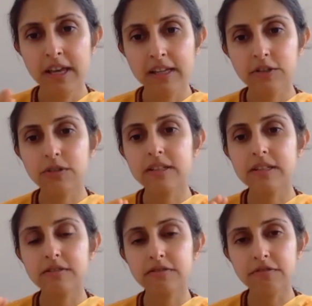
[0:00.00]
into
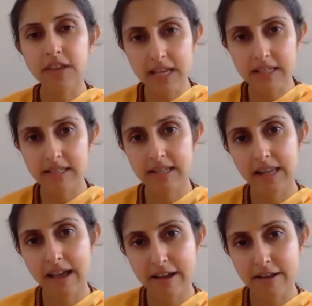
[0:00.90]
this phase in
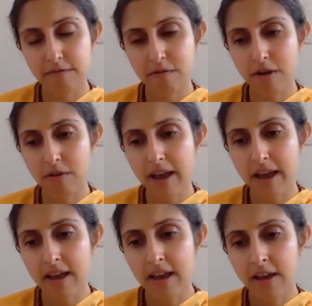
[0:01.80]
life where we're